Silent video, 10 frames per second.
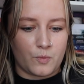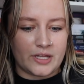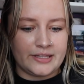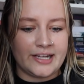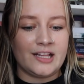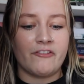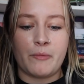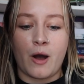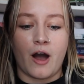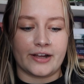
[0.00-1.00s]
One thing I love
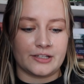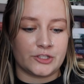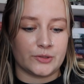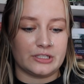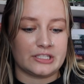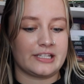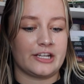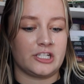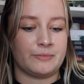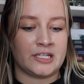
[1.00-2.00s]
about Hawkins' thrillers is
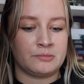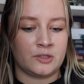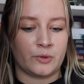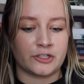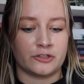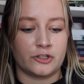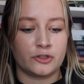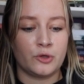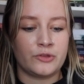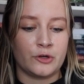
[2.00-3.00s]
that she makes me question the
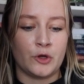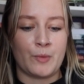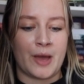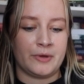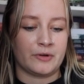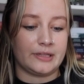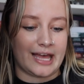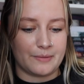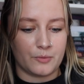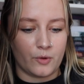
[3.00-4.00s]
truth and who might be
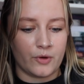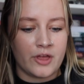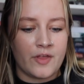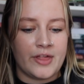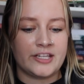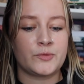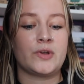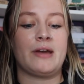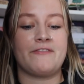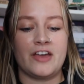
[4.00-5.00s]
reliable. This is
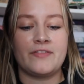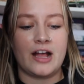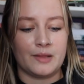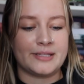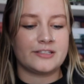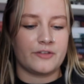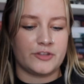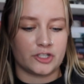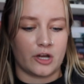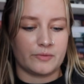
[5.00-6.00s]
one of my favorite elements of
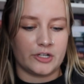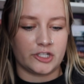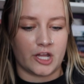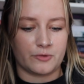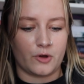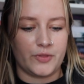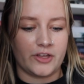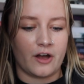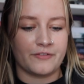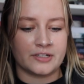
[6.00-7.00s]
the genre in general,
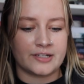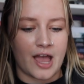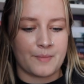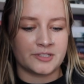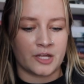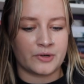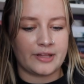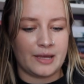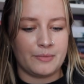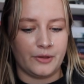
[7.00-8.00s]
the oftentimes
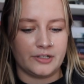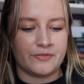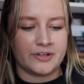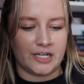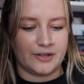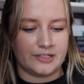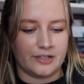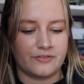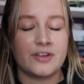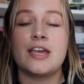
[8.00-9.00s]
unreliability of the
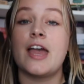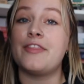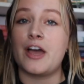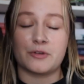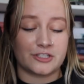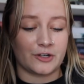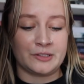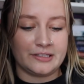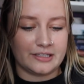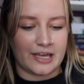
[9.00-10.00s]
narrative, and that was
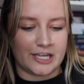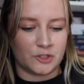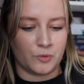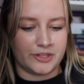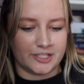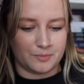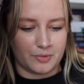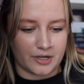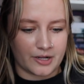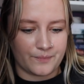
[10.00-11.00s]
certainly the case with this
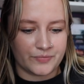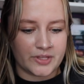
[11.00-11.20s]
book.